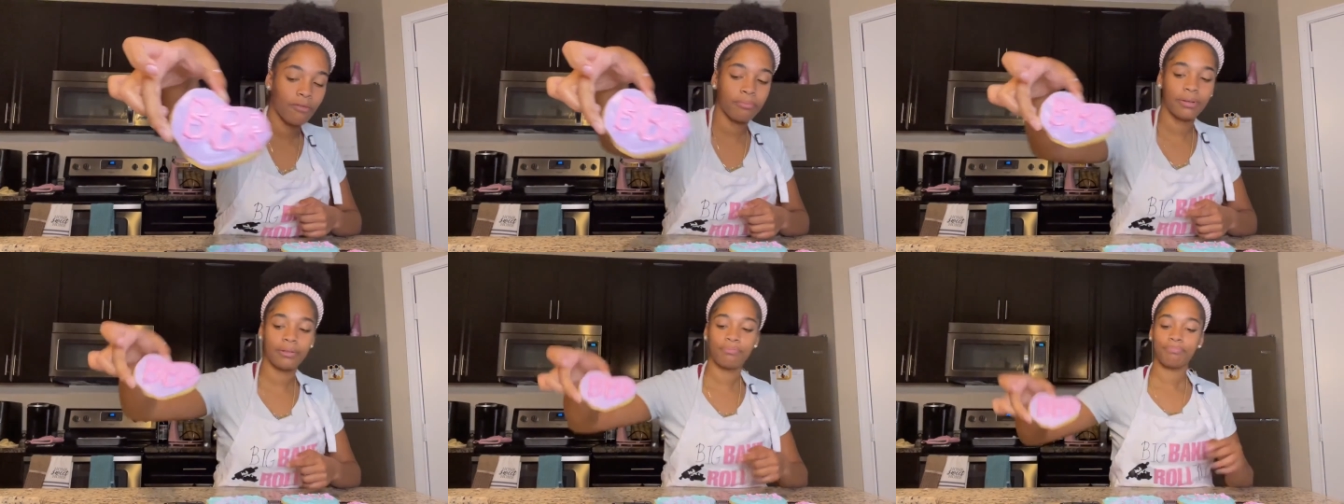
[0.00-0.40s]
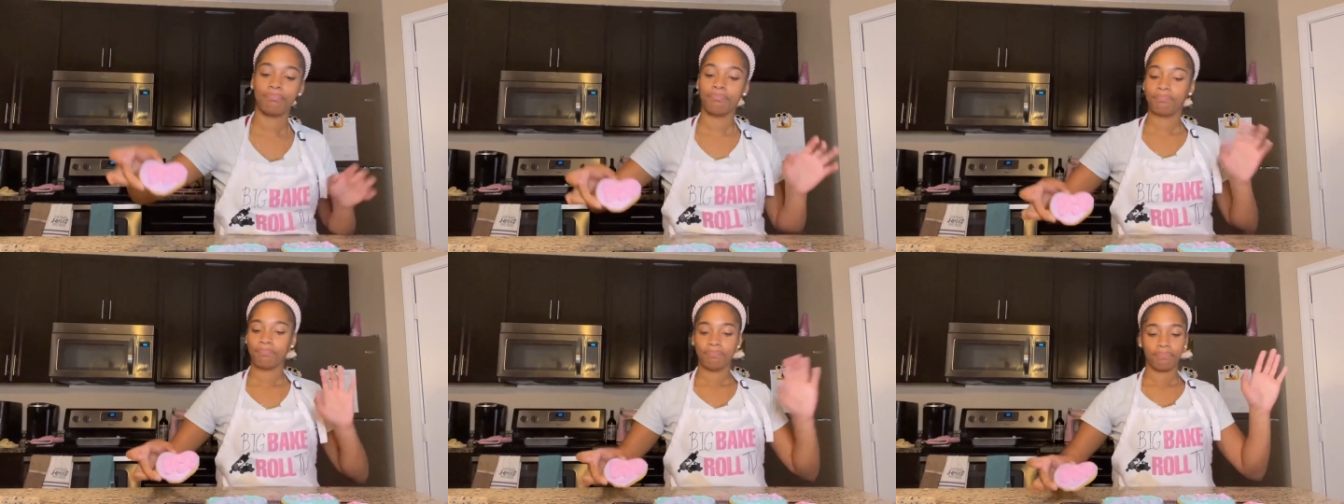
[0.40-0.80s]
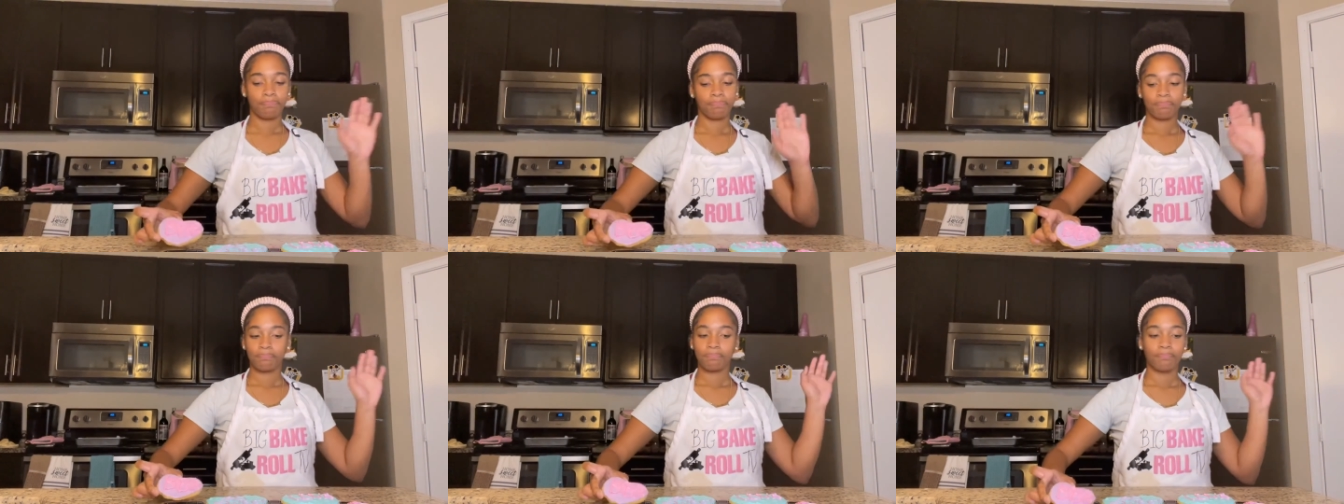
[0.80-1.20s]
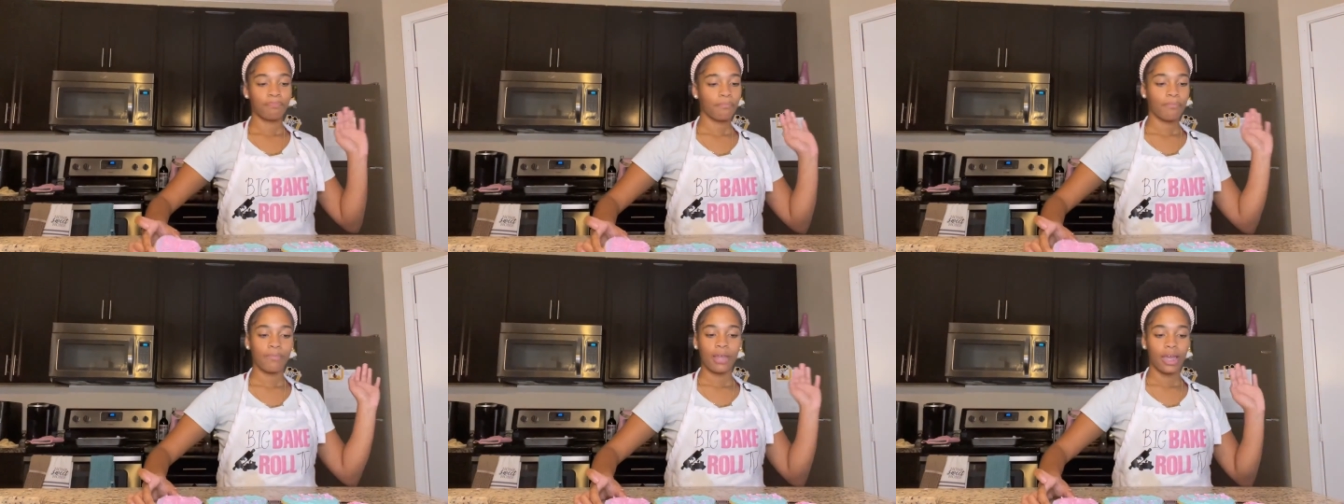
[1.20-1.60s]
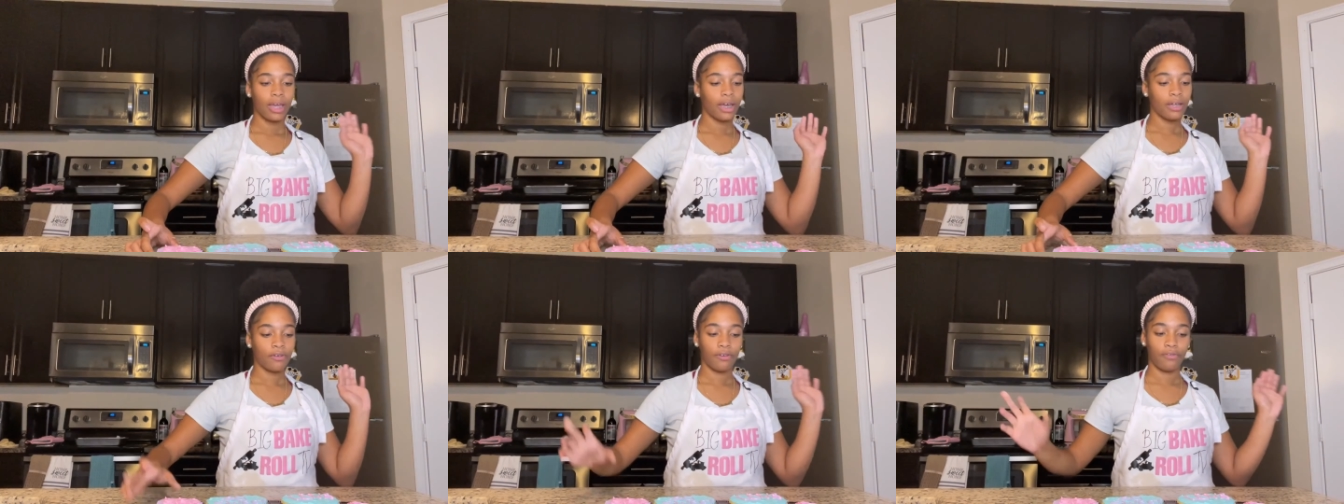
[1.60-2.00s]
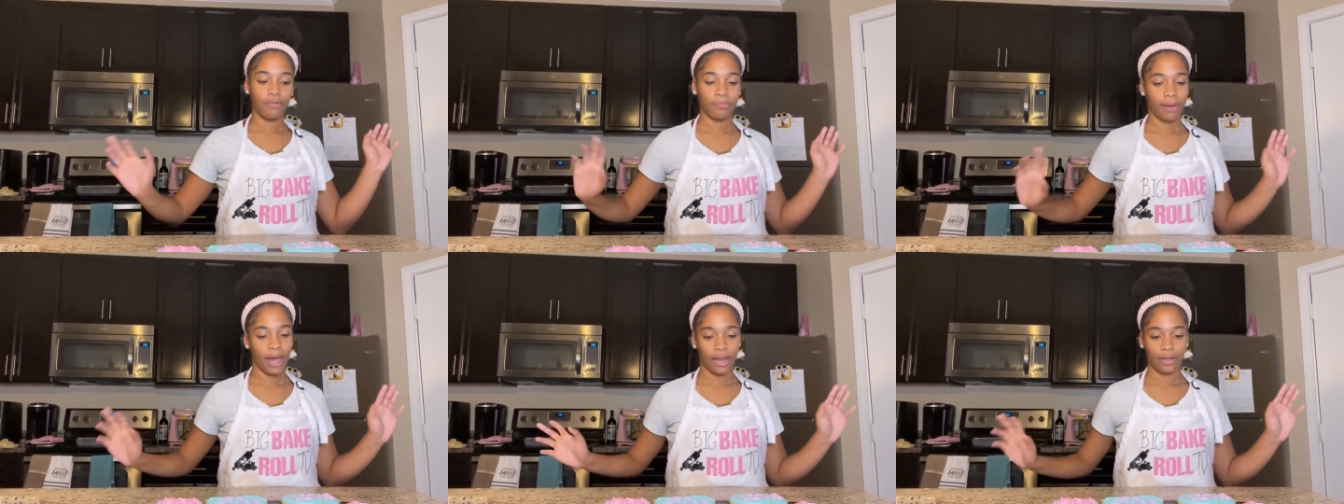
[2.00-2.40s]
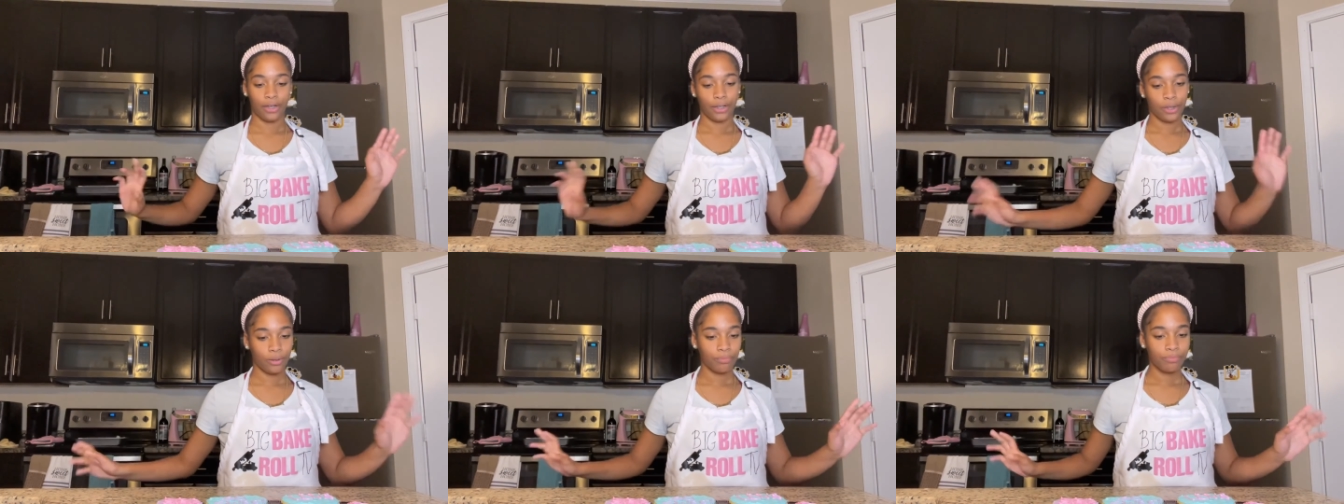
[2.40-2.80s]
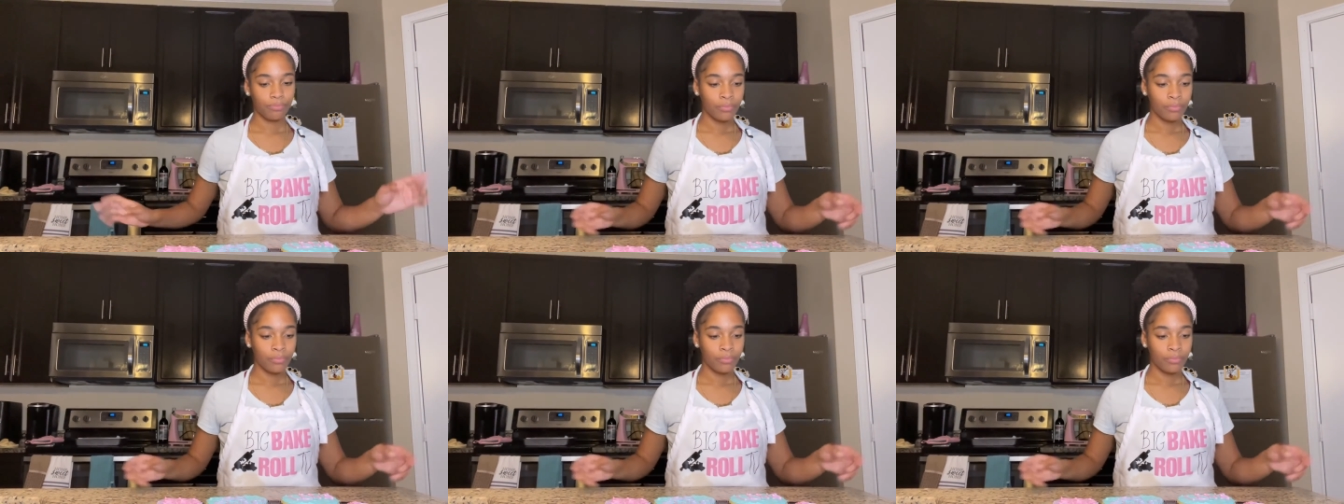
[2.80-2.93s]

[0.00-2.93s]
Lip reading: but it don't even matter, you know.